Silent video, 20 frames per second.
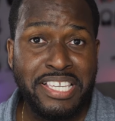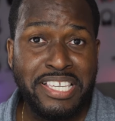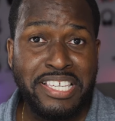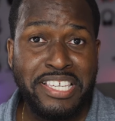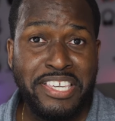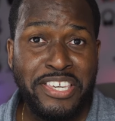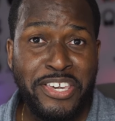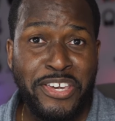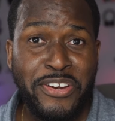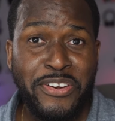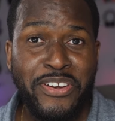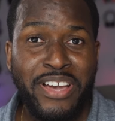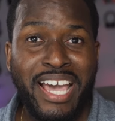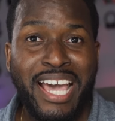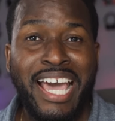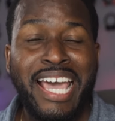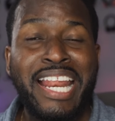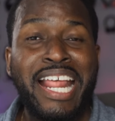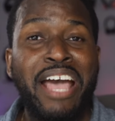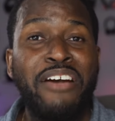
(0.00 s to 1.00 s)
E here,
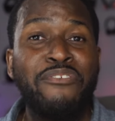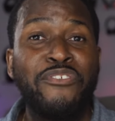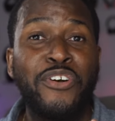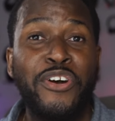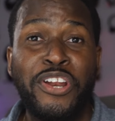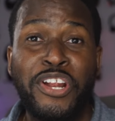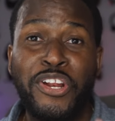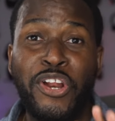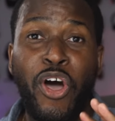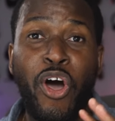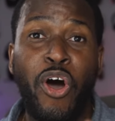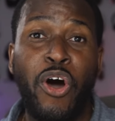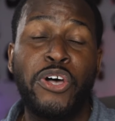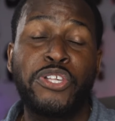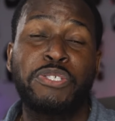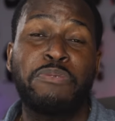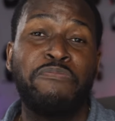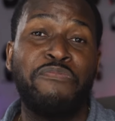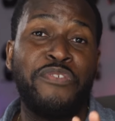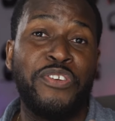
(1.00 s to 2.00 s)
and I've got an
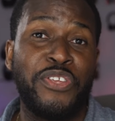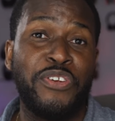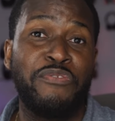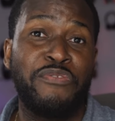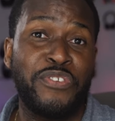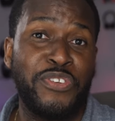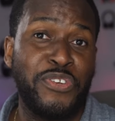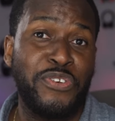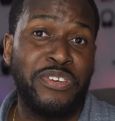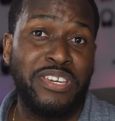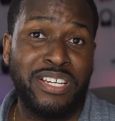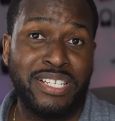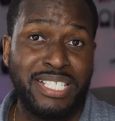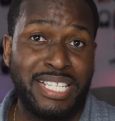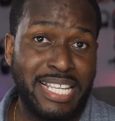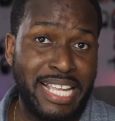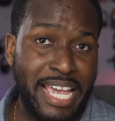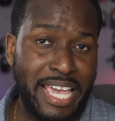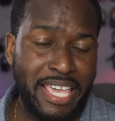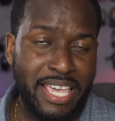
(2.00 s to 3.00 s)
awesome video for you here
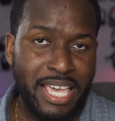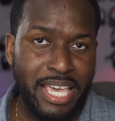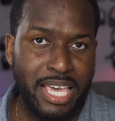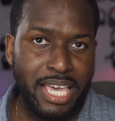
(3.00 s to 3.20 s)
today.